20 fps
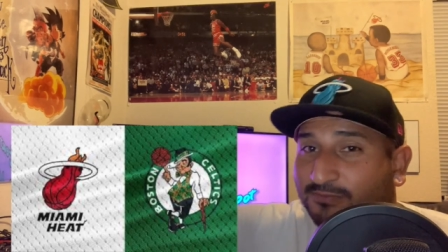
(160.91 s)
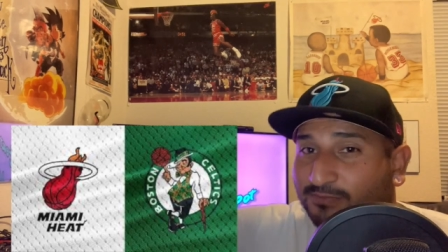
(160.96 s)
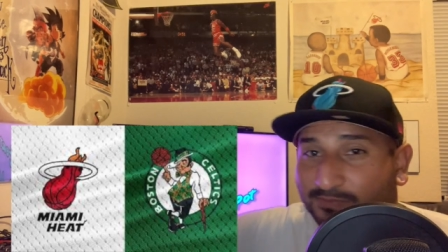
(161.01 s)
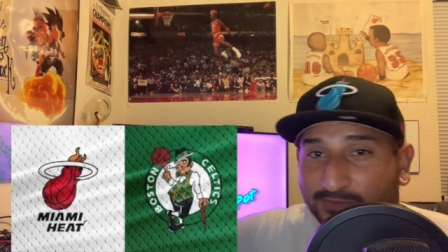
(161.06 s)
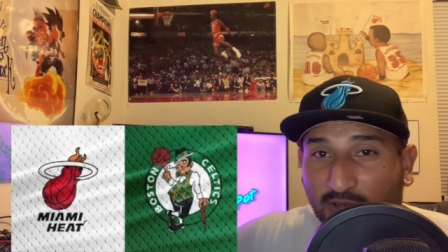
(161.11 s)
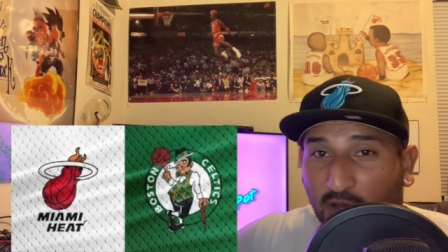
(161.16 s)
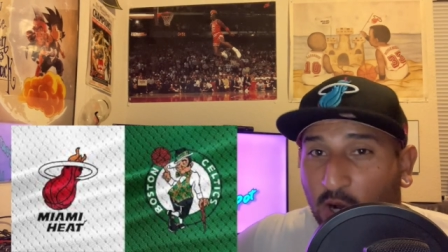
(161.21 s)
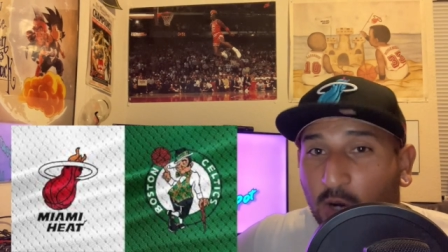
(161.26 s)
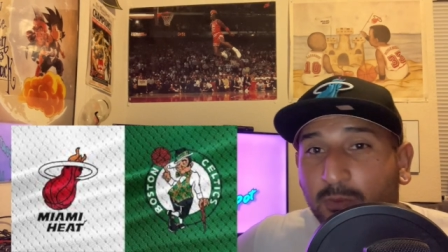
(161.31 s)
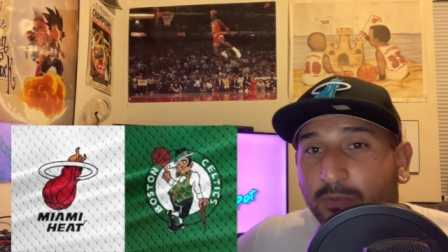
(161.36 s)

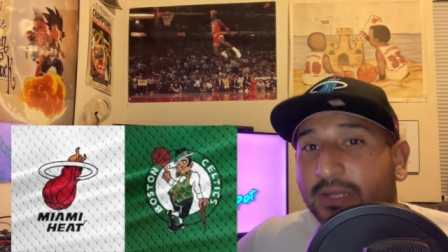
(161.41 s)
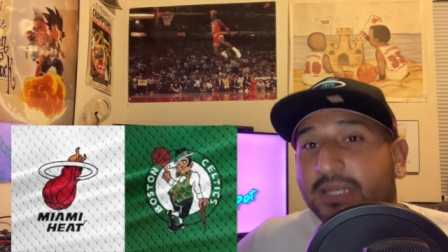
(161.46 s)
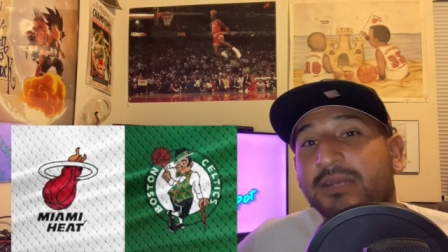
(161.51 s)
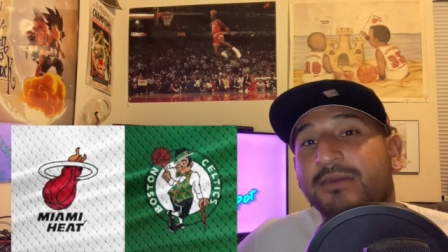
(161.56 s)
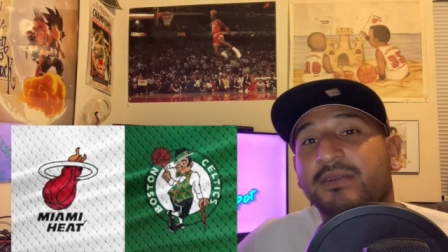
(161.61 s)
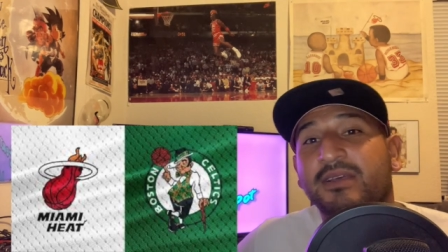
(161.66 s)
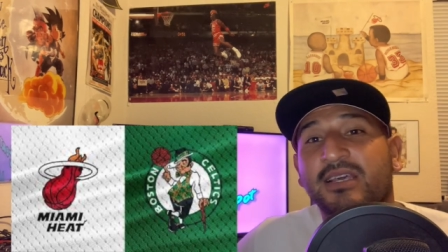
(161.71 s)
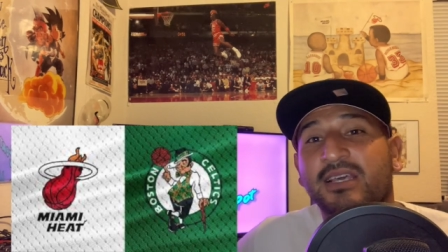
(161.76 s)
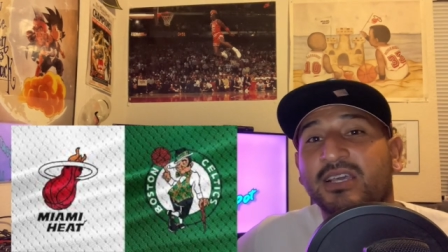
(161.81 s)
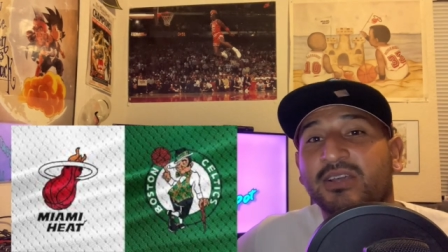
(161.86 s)
open
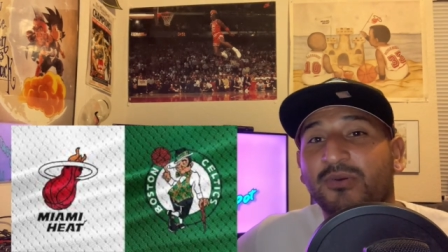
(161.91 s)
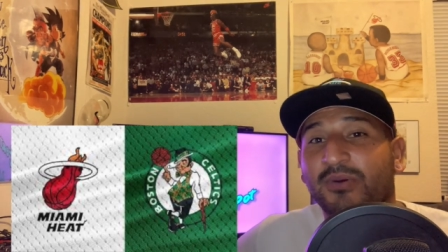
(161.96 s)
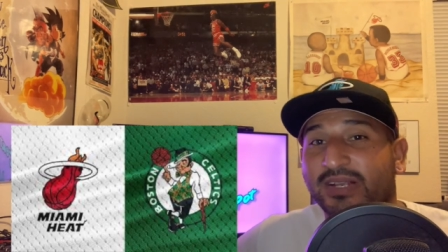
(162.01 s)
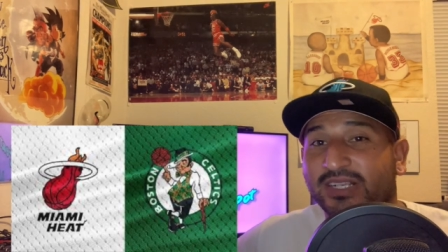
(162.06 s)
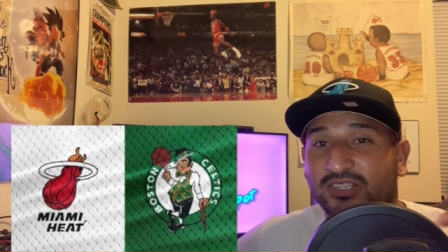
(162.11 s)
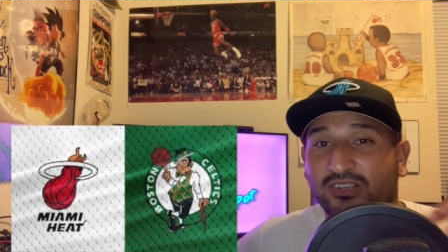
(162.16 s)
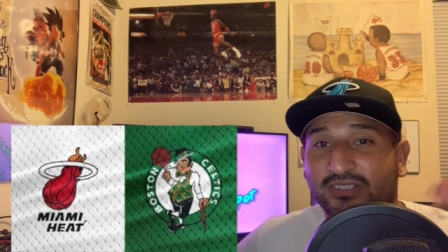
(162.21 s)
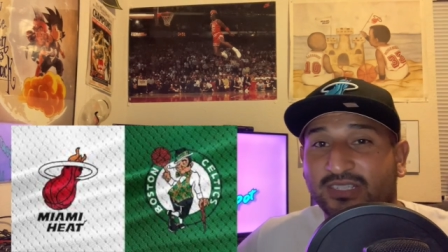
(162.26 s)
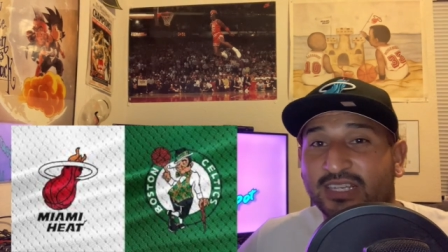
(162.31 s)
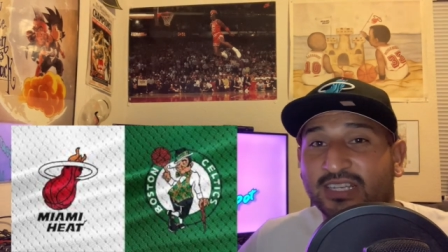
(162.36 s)
when he
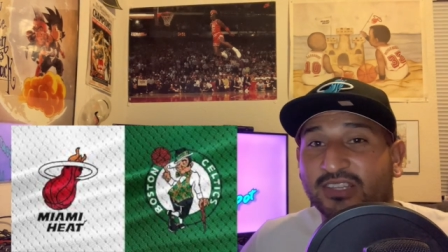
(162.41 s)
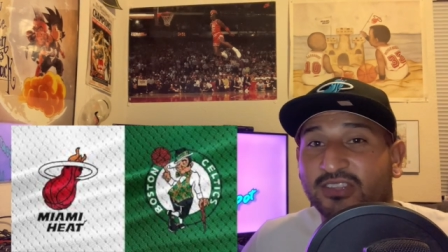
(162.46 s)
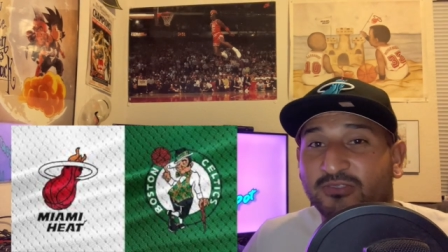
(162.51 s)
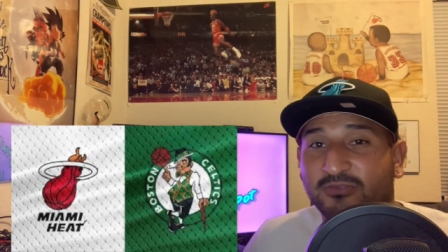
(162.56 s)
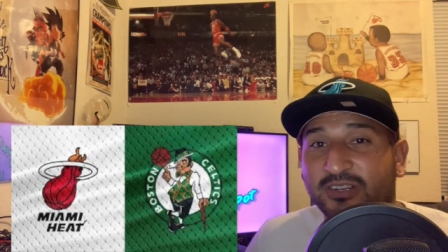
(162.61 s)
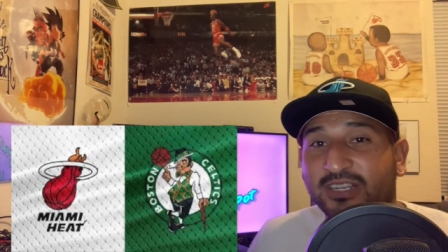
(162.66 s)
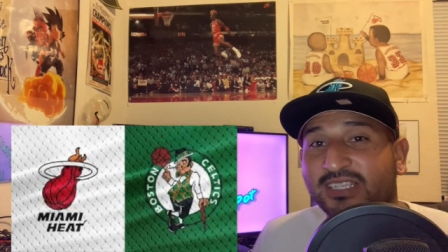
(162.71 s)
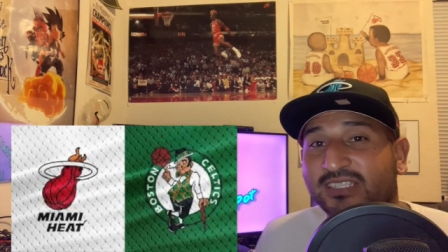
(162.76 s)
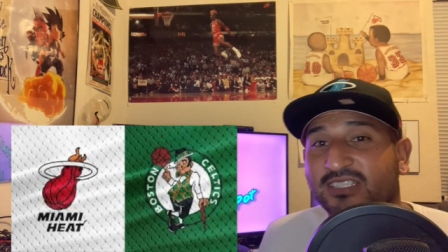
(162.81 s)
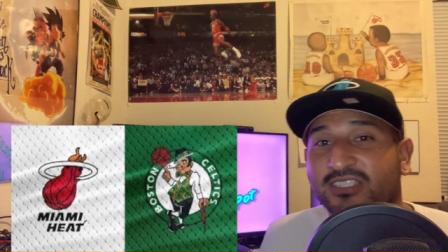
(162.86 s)
starts hitting
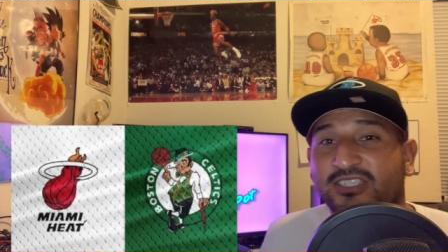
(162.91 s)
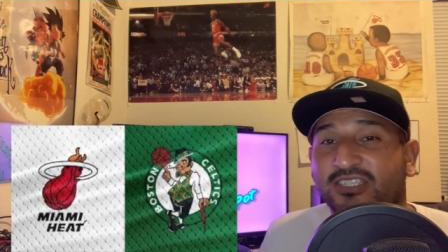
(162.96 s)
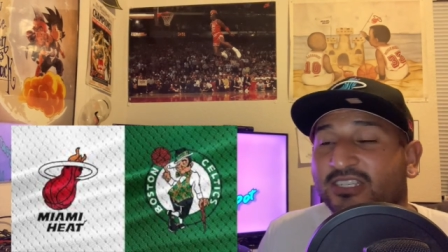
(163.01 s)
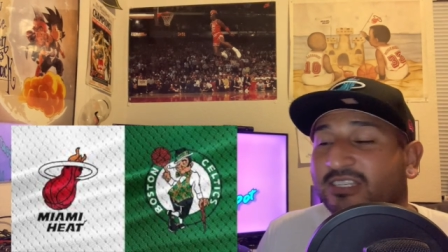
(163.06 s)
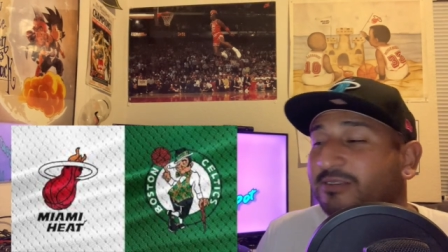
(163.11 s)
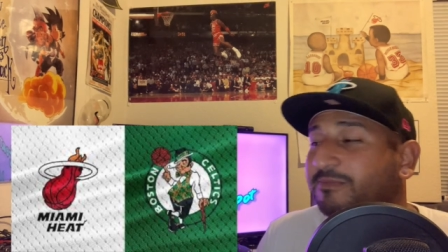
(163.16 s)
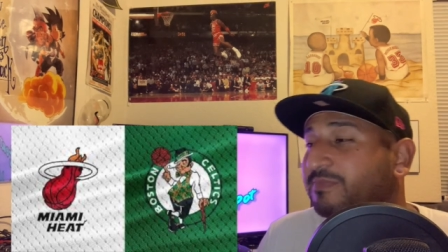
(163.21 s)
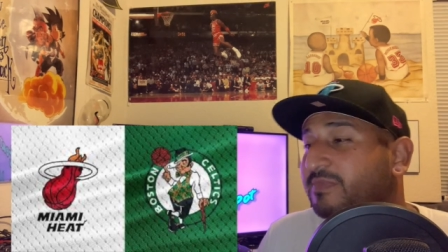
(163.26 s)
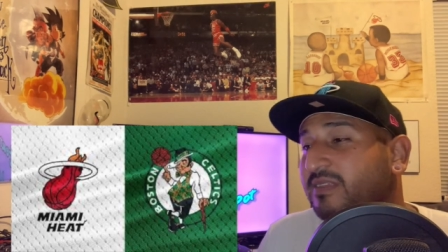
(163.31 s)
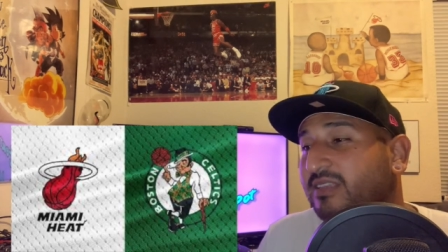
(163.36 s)
threes and shit.